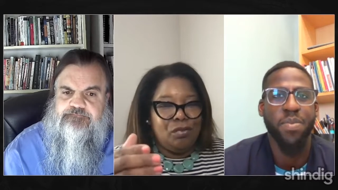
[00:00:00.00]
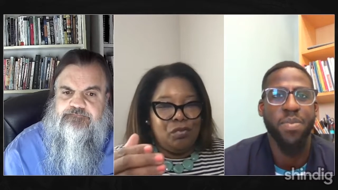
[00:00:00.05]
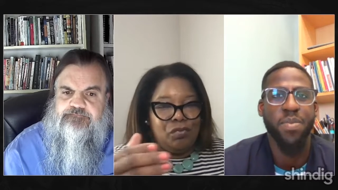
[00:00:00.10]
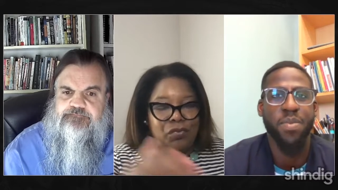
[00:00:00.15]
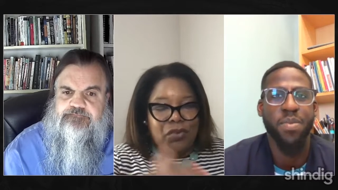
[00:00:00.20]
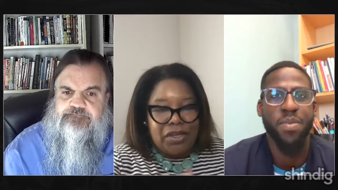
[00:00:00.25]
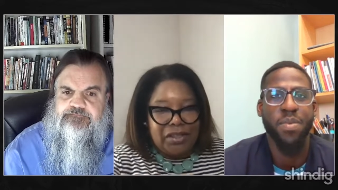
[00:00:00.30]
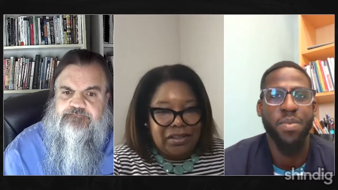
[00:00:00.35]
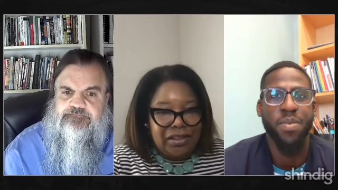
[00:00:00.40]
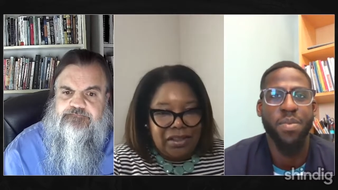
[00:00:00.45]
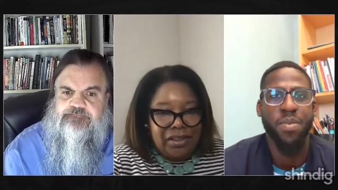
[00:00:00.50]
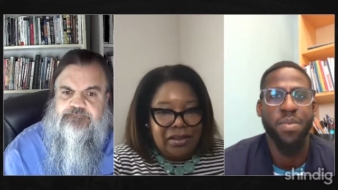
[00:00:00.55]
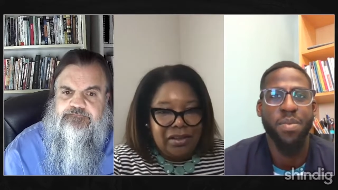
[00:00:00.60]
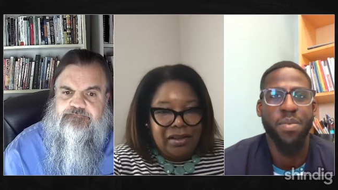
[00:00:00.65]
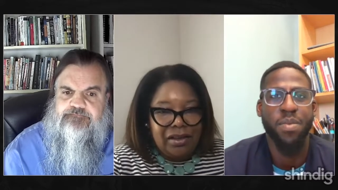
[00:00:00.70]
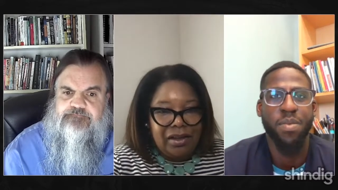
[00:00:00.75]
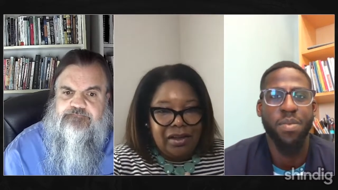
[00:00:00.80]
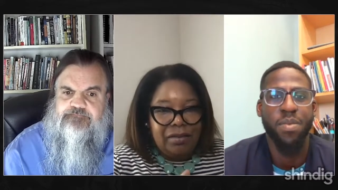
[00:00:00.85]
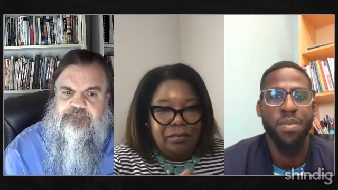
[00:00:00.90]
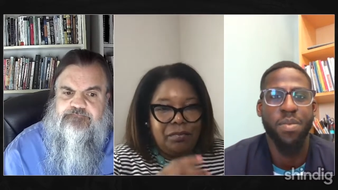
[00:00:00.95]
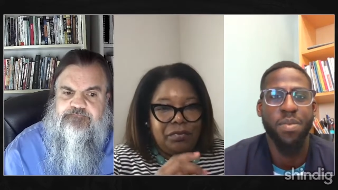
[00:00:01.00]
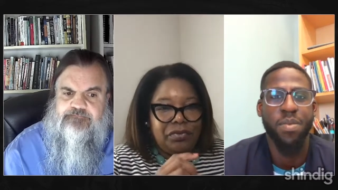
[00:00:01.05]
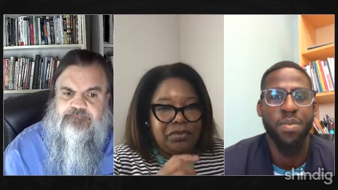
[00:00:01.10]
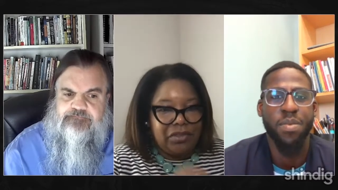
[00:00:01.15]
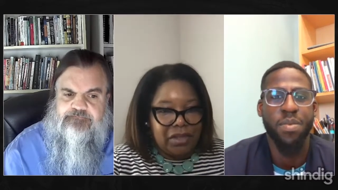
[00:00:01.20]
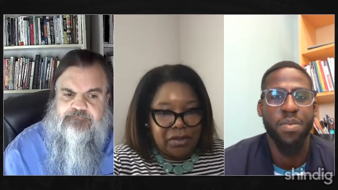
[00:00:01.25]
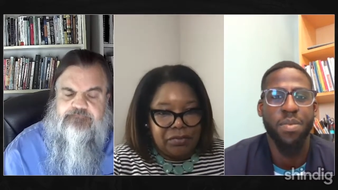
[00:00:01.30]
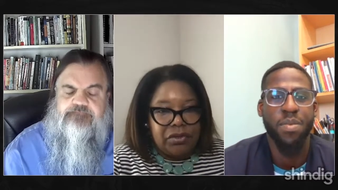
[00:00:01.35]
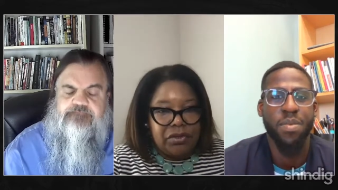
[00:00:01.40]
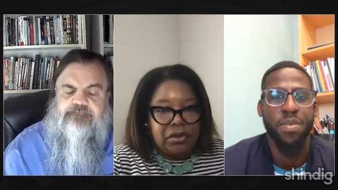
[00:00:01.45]
Speaker 1: funding,
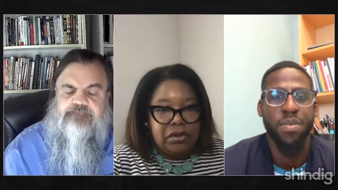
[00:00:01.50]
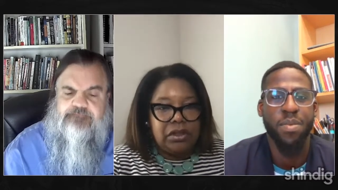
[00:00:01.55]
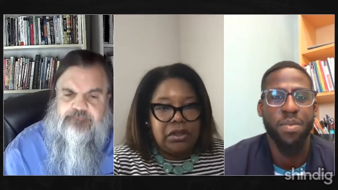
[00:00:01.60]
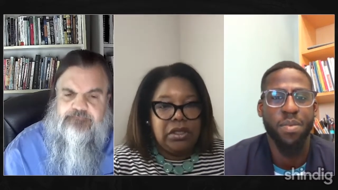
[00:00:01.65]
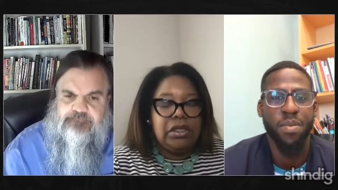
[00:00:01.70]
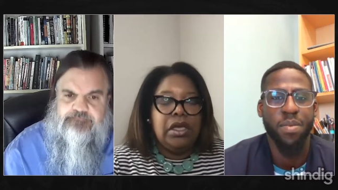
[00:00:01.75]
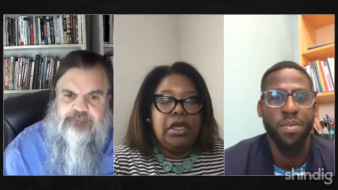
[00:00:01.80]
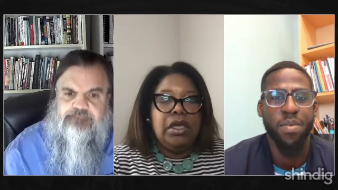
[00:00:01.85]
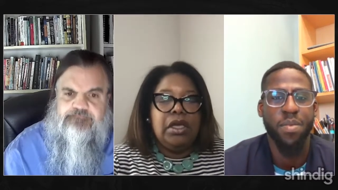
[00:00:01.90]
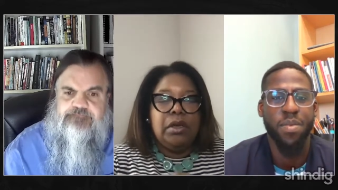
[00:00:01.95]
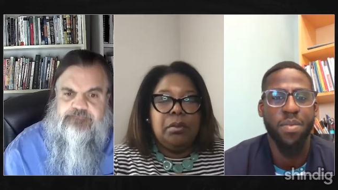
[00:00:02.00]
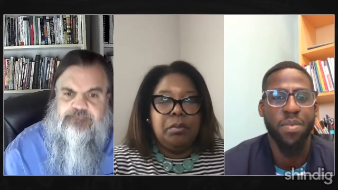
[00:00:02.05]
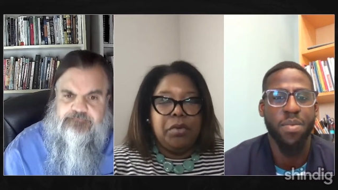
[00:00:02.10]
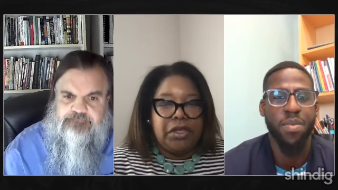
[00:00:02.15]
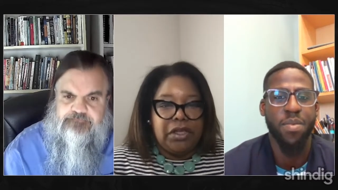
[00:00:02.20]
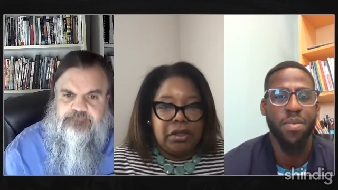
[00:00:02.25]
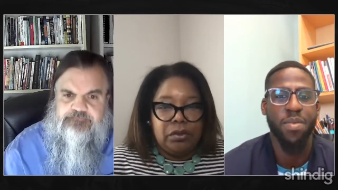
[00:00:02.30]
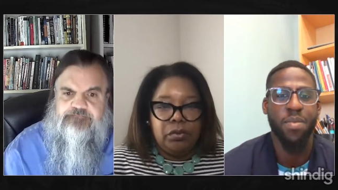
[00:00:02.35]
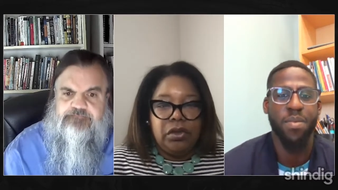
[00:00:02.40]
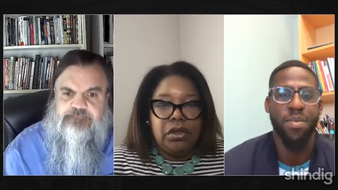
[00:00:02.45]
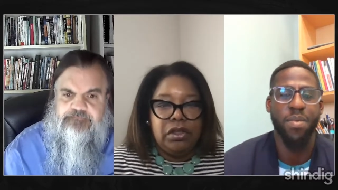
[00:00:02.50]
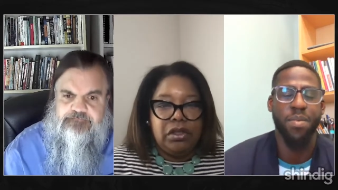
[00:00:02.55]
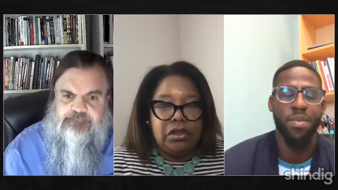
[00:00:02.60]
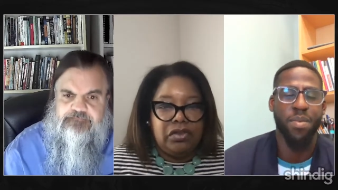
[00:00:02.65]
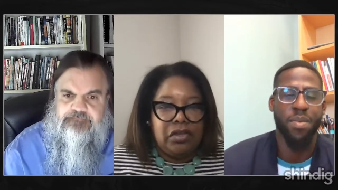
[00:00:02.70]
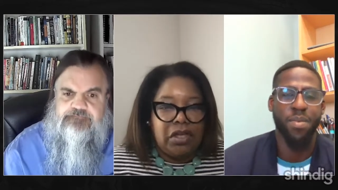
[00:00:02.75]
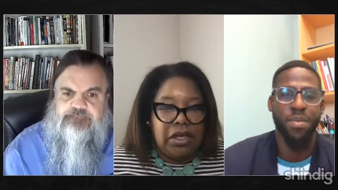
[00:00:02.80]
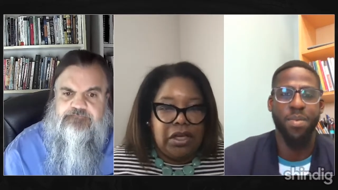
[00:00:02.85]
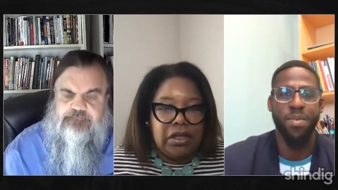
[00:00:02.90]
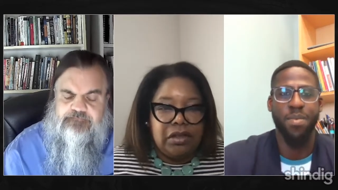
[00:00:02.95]
definitely, but it really
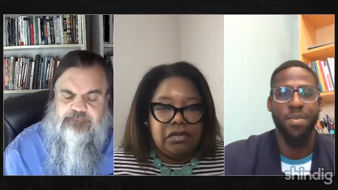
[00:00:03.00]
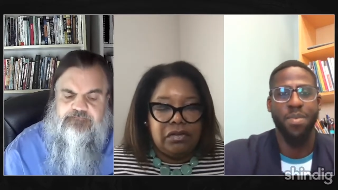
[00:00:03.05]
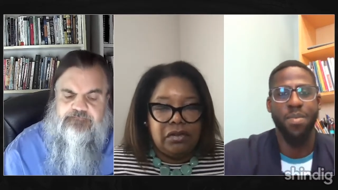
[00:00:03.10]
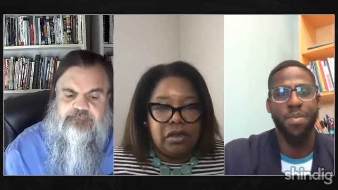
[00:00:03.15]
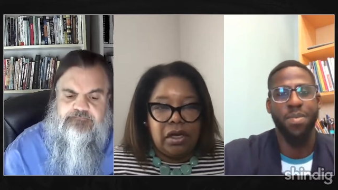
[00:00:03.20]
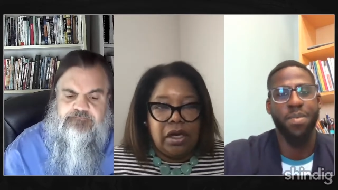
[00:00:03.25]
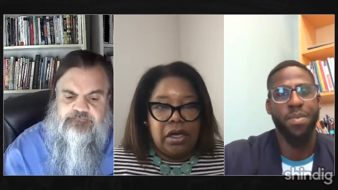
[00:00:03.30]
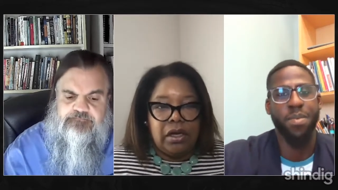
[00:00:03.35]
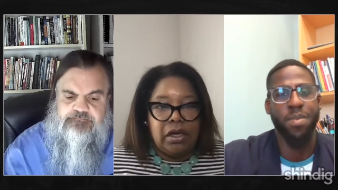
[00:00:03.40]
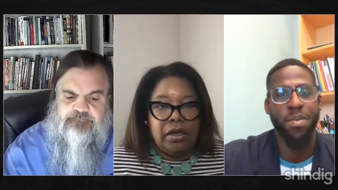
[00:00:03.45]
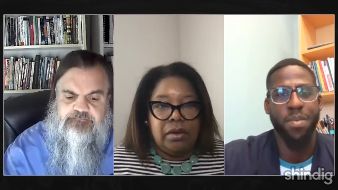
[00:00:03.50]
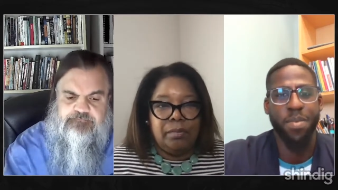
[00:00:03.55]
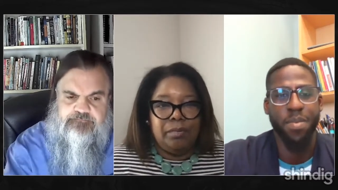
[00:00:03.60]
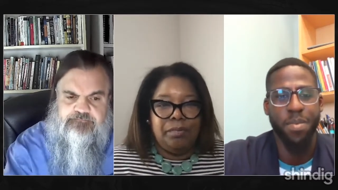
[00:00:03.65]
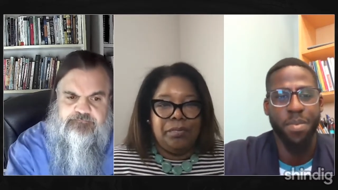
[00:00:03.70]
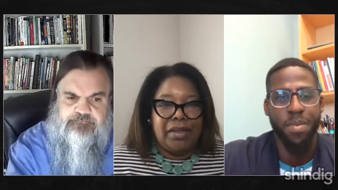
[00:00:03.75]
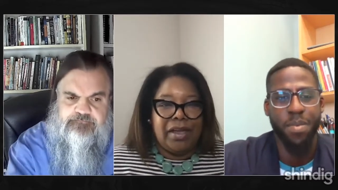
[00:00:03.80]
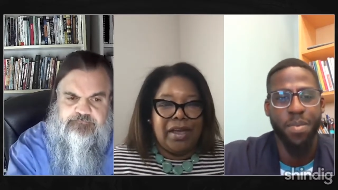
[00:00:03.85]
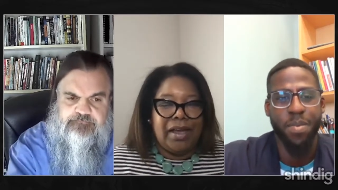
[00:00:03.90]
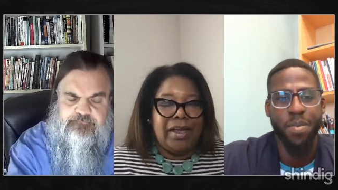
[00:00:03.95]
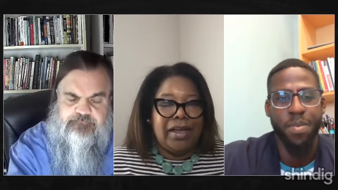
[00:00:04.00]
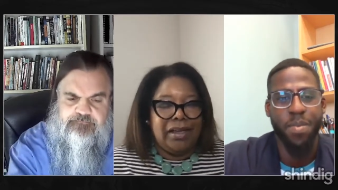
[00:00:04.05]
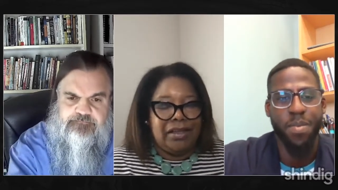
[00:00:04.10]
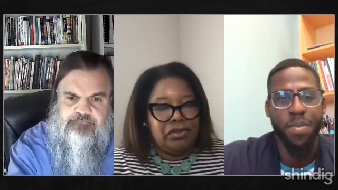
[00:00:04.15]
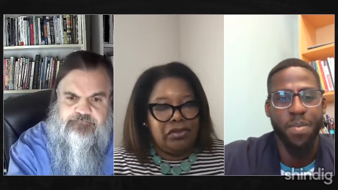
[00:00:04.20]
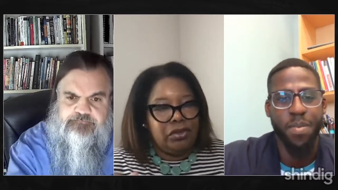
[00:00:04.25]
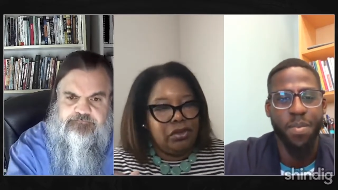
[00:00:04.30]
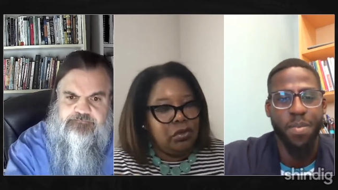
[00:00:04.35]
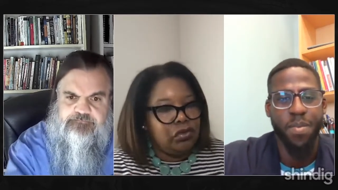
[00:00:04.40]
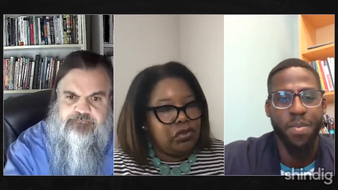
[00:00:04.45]
takes, I hate
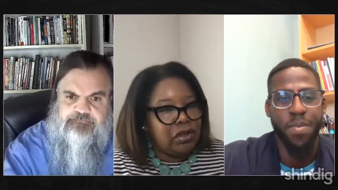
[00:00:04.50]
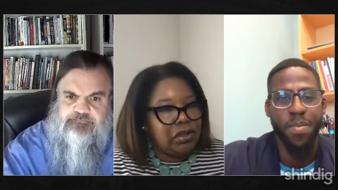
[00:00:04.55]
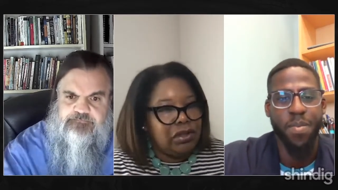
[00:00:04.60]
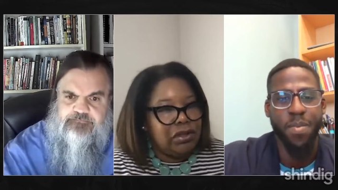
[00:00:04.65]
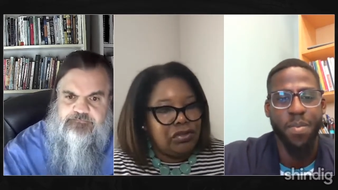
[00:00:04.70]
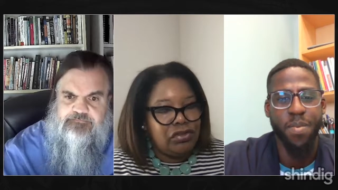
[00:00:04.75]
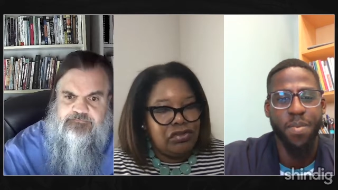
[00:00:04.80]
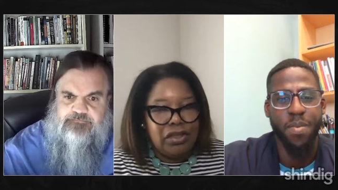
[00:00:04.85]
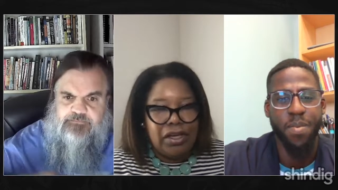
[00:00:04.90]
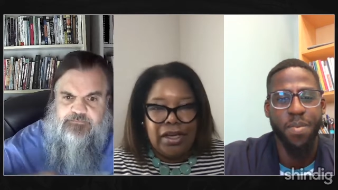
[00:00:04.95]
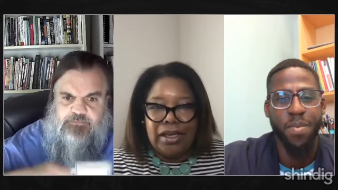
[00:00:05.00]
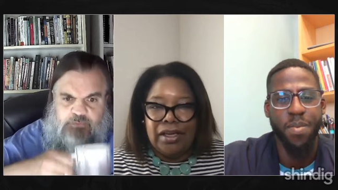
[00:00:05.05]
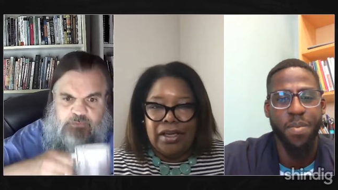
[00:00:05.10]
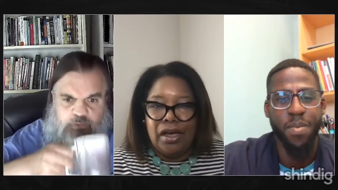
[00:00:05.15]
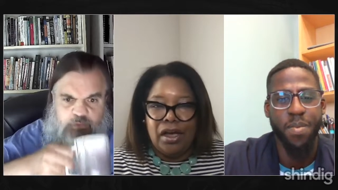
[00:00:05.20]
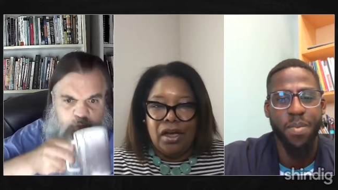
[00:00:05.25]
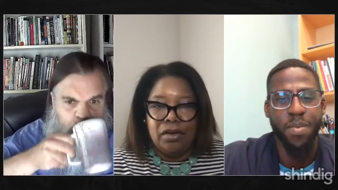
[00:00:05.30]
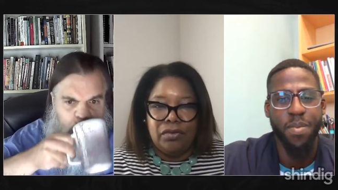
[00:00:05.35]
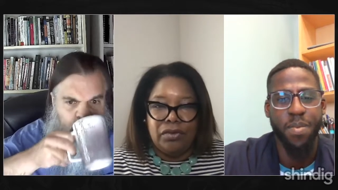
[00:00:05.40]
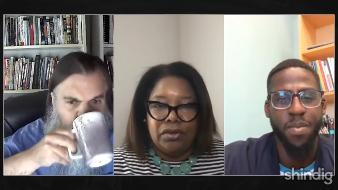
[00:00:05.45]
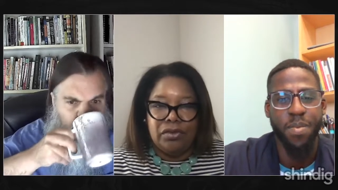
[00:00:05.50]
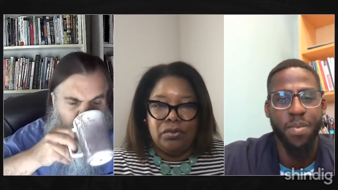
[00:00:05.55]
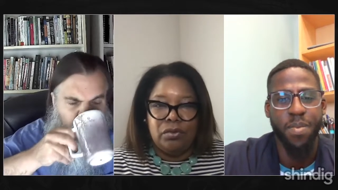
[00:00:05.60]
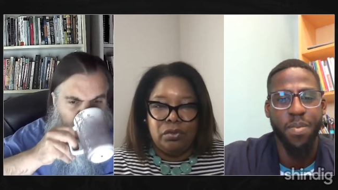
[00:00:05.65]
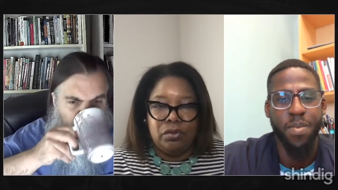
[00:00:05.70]
to use the cliche of it